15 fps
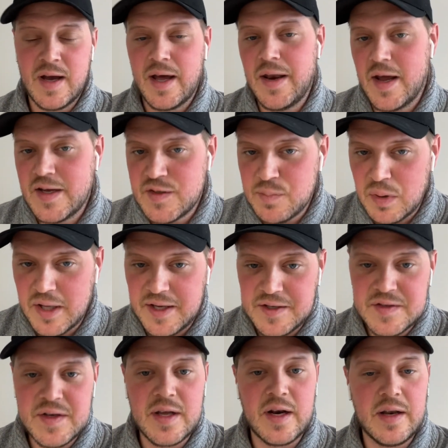a nice
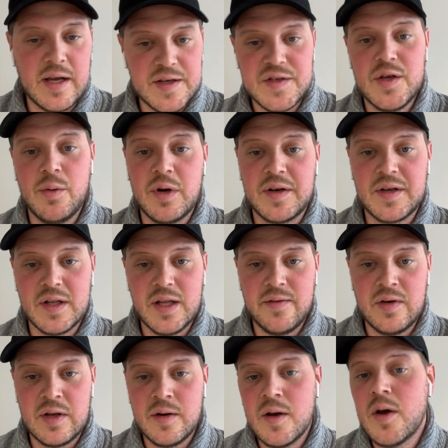place and a nice unit to live
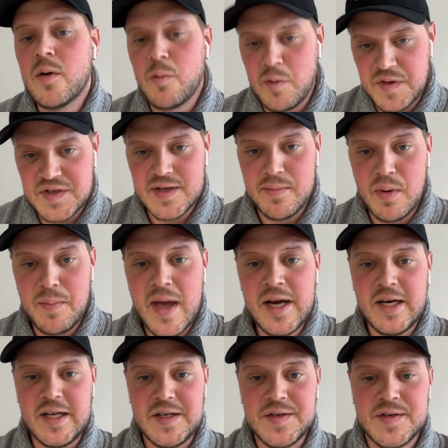in with some
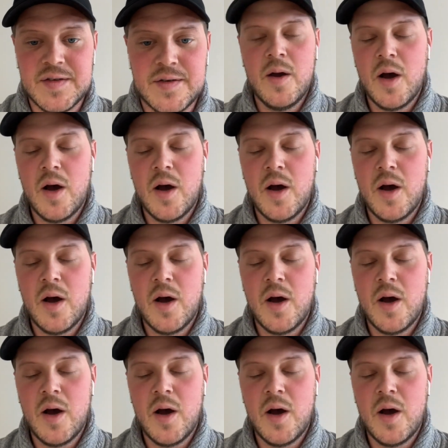amenities.